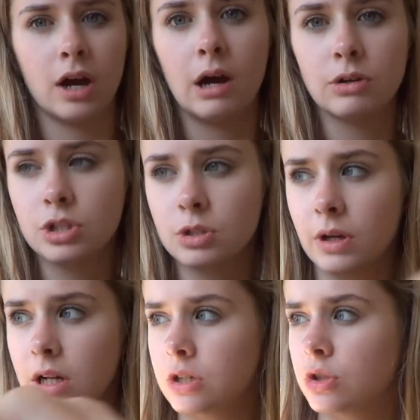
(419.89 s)
I'll just
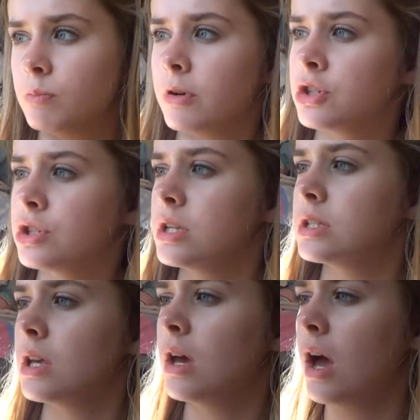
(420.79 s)
quickly do
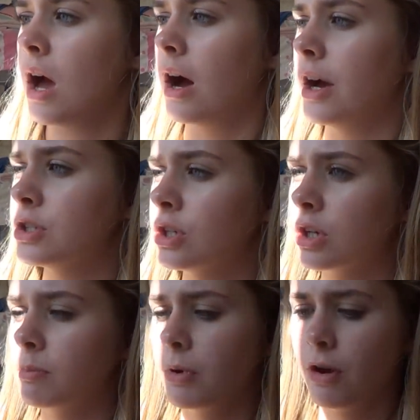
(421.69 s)
brushes. I
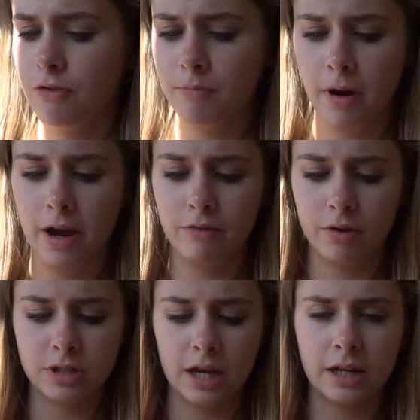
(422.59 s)
took both of my
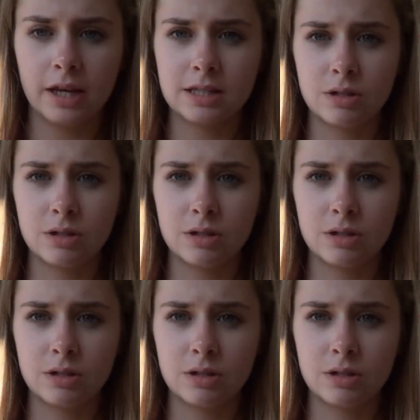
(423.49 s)
Real Techniques